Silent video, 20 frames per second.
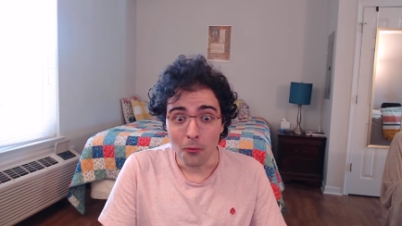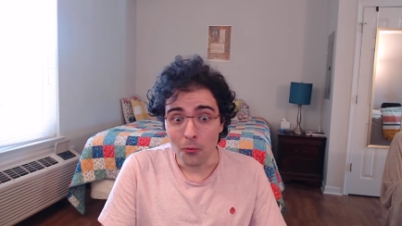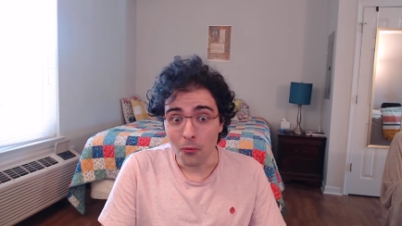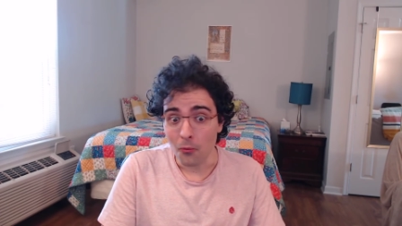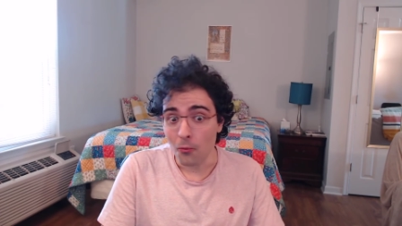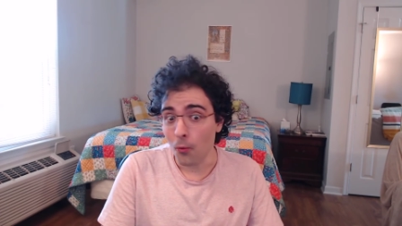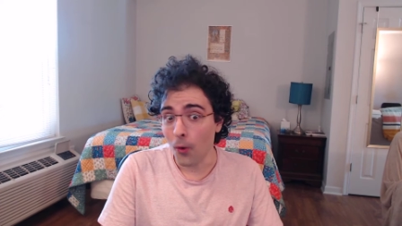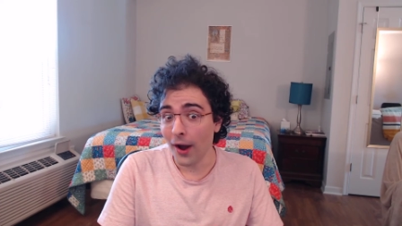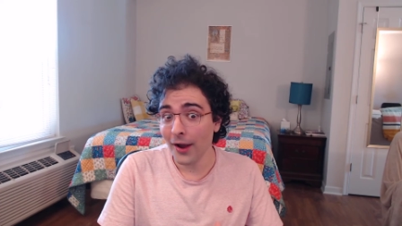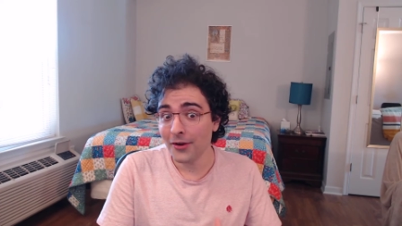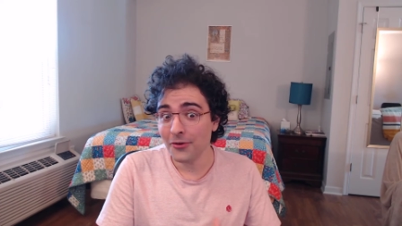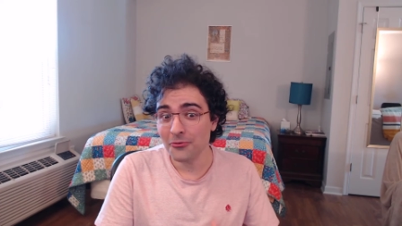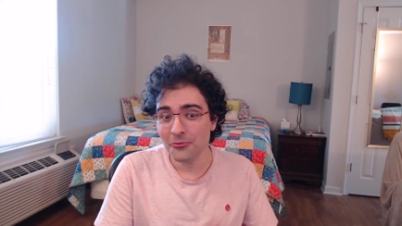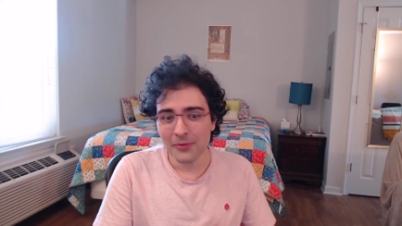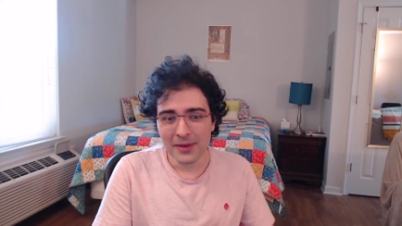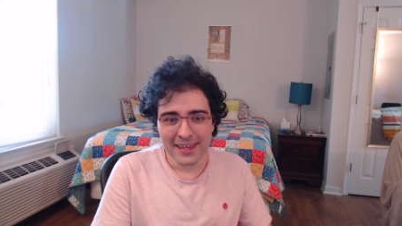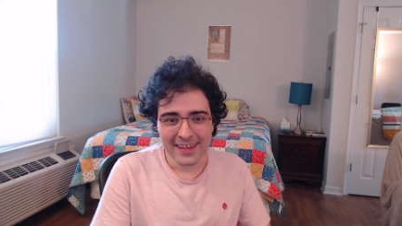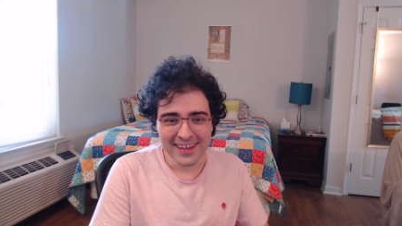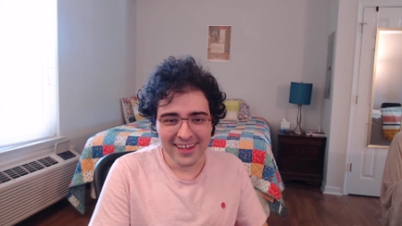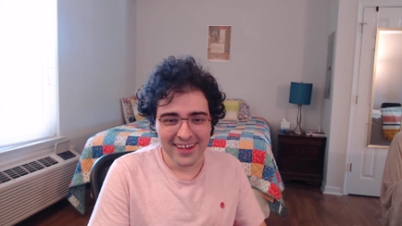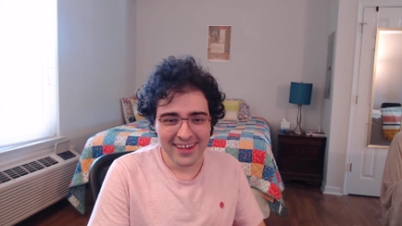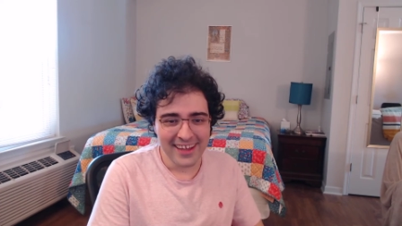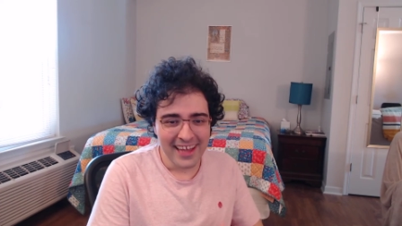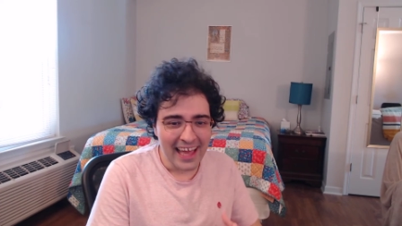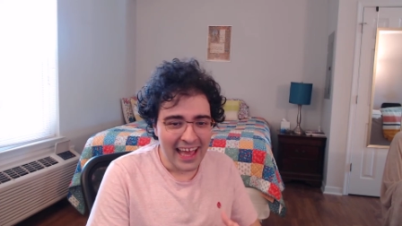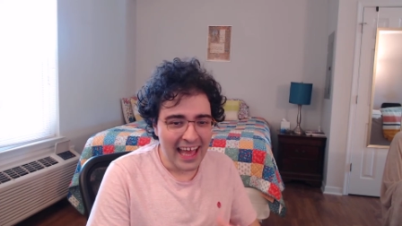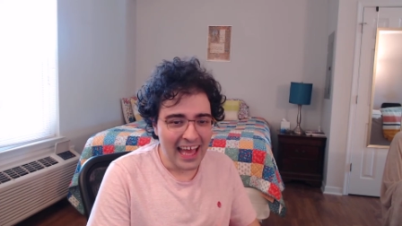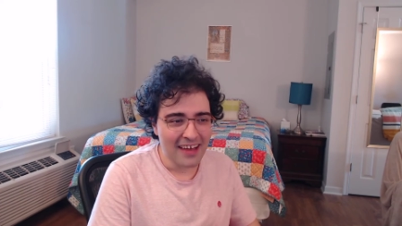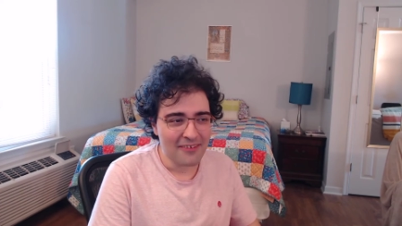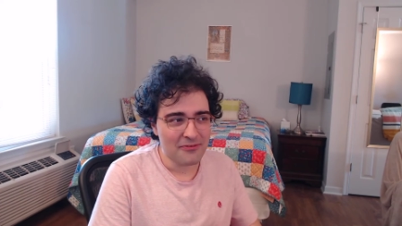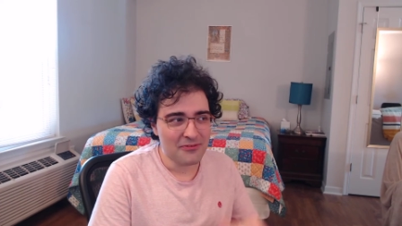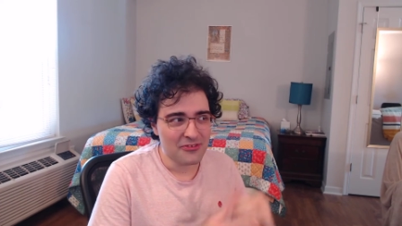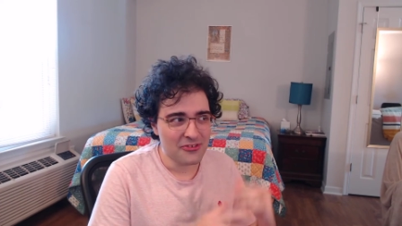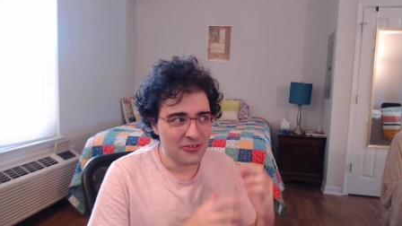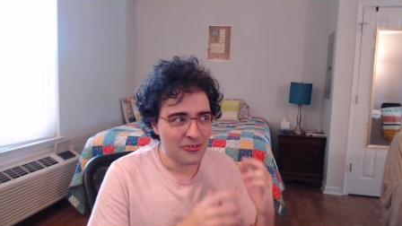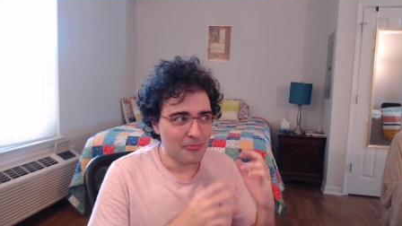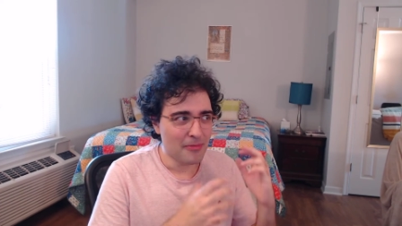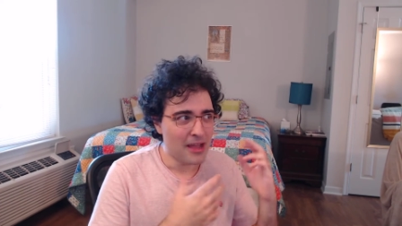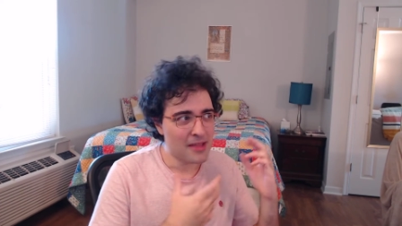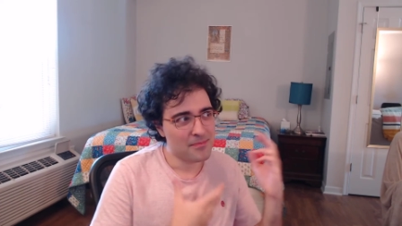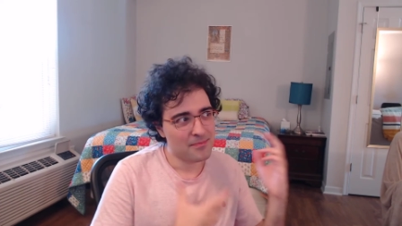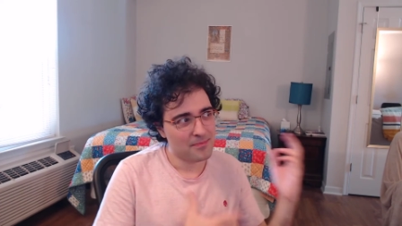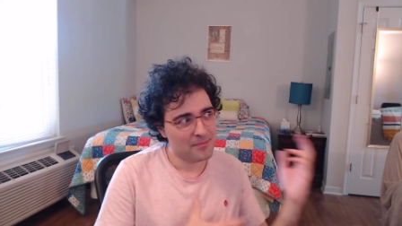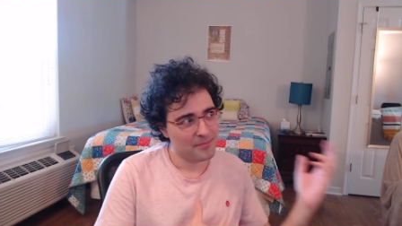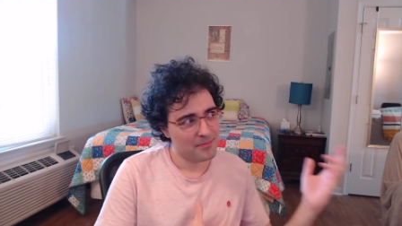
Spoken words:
1 week after my